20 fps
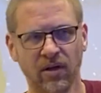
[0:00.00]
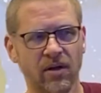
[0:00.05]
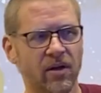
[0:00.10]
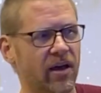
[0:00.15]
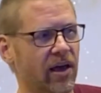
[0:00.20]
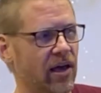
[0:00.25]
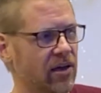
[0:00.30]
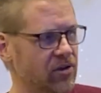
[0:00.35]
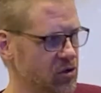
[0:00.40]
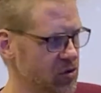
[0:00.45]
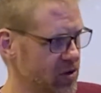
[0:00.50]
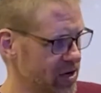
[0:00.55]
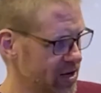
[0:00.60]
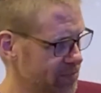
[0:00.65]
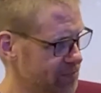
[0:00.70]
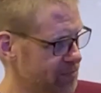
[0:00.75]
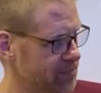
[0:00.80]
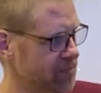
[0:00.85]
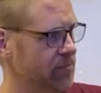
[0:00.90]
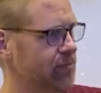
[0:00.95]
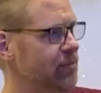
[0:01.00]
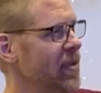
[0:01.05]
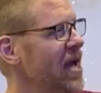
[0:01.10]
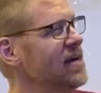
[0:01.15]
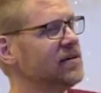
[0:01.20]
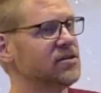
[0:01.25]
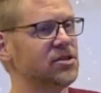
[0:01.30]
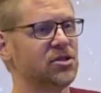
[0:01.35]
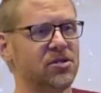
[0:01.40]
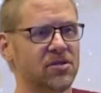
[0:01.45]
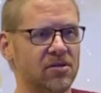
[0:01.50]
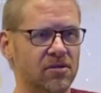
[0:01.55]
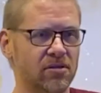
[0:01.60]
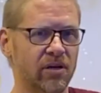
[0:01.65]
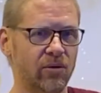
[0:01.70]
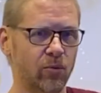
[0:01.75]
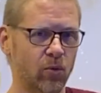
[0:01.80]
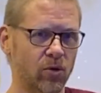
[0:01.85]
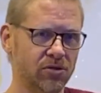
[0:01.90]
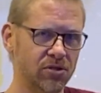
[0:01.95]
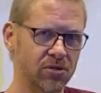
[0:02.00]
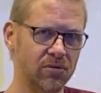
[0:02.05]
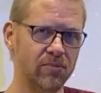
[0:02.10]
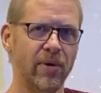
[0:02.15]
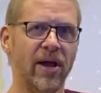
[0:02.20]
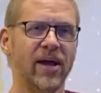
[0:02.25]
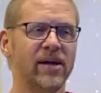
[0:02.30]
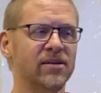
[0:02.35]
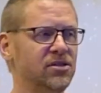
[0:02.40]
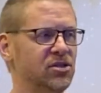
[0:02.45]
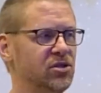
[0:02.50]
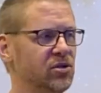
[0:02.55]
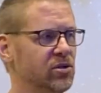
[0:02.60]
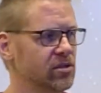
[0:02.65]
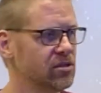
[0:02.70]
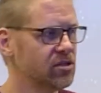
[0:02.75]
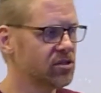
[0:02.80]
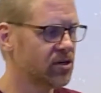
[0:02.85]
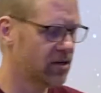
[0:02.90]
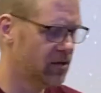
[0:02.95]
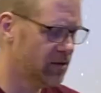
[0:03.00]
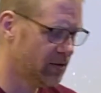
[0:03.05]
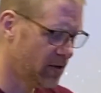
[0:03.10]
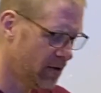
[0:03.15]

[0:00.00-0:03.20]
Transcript: and you get matched. And once you're matched, you can start